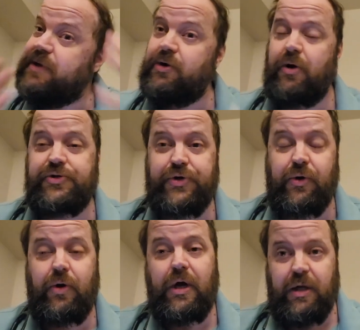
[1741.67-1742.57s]
can
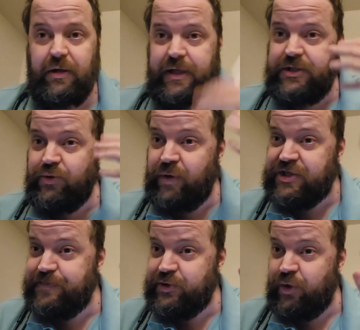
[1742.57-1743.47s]
also lead to
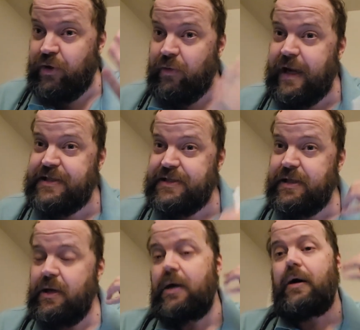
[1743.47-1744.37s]
respiratory arrest,
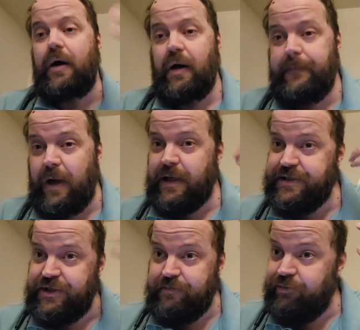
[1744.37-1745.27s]

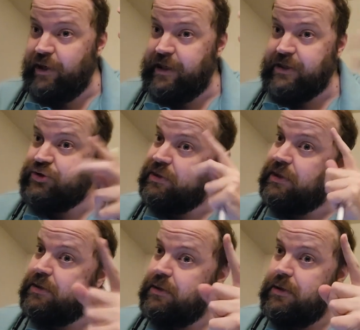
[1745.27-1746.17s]
hypoxia, and brain injury.
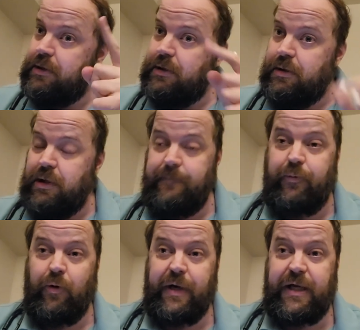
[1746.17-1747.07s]

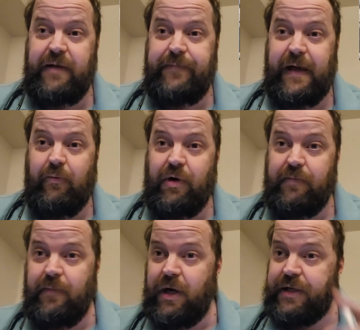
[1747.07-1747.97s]
Important to keep that one in
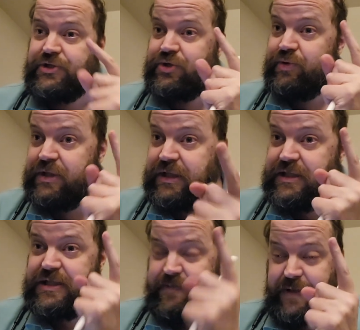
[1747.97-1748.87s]
mind. So it
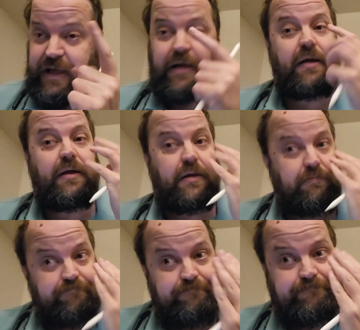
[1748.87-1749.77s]
needs to be
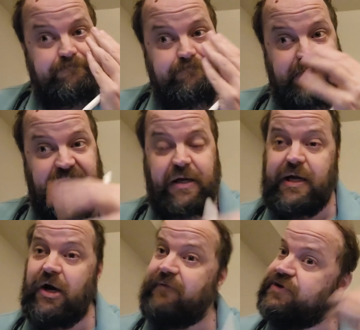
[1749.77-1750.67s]
taken
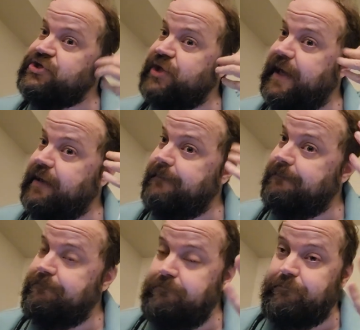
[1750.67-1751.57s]
care of, just like
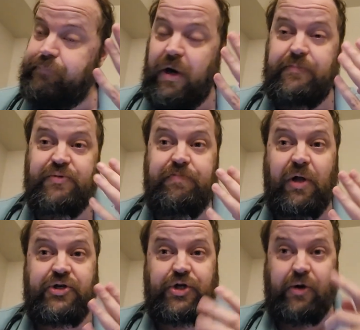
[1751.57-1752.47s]
problems with
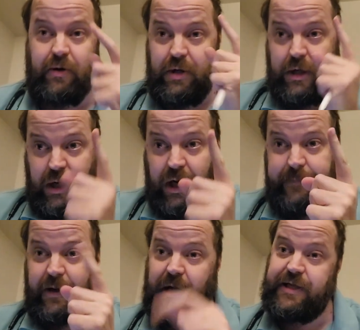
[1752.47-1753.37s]
blood sugar,
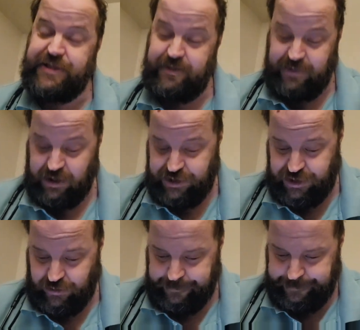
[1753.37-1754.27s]
hypoglycemia too.